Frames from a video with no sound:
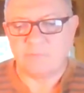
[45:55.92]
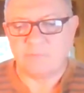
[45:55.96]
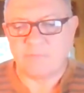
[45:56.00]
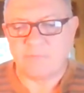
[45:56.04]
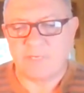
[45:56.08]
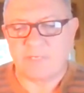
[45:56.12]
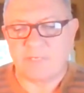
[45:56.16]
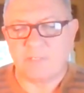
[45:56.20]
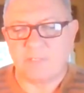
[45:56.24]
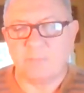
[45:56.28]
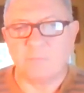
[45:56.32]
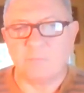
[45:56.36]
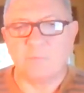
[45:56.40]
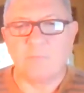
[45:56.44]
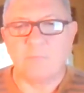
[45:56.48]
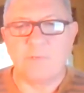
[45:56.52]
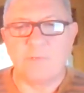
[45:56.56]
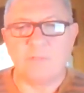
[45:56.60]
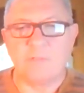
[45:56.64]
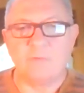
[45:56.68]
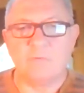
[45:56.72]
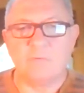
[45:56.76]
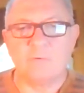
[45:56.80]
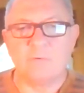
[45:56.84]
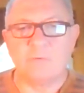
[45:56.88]
was taking the bull
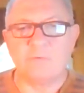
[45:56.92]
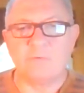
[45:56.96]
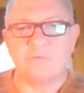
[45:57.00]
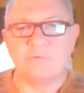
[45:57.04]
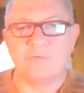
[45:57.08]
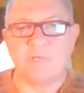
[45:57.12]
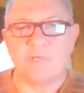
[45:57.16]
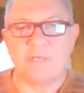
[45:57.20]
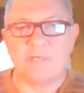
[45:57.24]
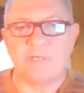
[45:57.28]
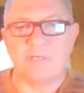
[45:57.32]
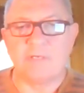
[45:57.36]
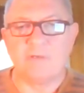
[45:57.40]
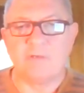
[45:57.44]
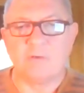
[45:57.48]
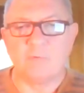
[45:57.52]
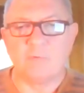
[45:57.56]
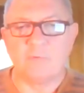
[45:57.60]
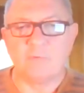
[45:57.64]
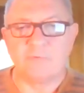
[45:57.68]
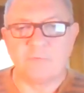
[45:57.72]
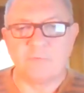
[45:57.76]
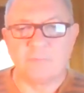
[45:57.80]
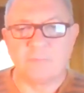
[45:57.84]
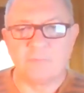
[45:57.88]
by the horns, and I didn't know
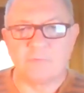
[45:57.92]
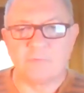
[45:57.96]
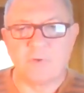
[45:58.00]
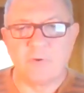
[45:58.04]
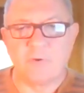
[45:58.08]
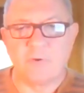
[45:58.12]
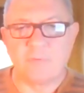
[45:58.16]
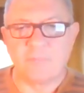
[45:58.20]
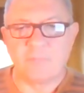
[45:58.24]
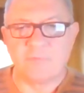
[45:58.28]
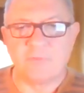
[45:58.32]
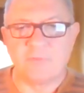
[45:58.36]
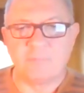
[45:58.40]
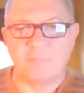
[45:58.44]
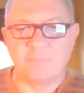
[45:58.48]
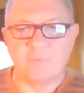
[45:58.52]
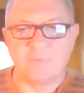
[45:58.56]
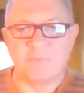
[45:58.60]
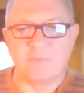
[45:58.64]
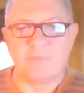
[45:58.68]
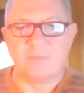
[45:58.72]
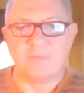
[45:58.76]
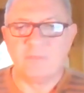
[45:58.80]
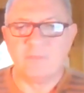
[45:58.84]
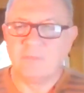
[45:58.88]
where she was going with it,
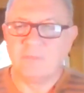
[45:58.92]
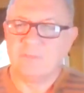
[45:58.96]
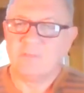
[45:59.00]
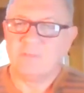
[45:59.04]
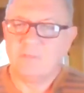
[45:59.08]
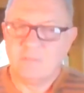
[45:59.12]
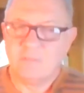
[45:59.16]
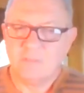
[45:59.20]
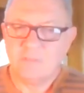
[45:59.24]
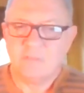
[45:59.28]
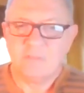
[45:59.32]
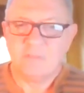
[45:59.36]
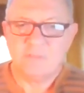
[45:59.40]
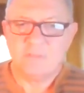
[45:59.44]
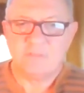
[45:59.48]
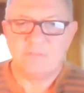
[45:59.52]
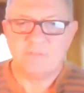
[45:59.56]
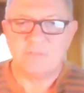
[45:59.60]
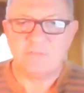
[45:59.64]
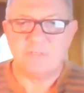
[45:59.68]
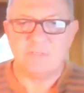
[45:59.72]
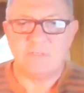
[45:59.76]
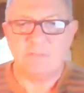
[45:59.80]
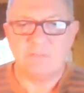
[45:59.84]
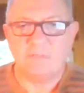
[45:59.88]
but
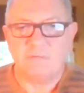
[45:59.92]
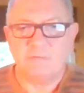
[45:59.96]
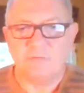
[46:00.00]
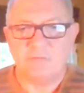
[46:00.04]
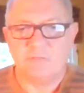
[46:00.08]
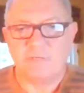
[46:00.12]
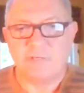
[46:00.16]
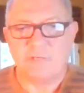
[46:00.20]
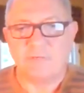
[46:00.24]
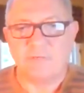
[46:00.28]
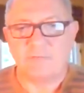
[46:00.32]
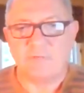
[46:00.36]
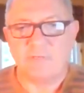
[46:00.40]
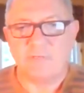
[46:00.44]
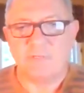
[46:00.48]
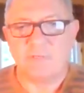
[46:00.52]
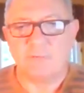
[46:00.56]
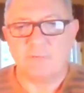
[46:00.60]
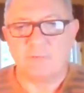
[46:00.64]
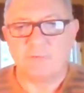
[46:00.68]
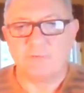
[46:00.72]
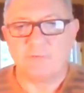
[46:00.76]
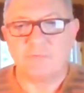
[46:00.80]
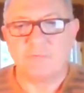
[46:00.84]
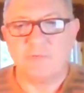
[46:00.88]
she definitely
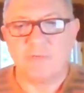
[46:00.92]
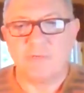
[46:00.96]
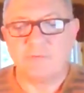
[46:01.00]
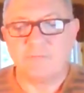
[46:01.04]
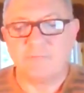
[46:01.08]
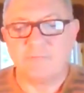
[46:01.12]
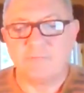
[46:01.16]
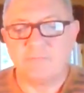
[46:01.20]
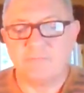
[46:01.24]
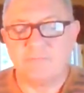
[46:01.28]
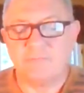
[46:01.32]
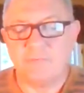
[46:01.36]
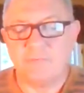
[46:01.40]
knew her stuff.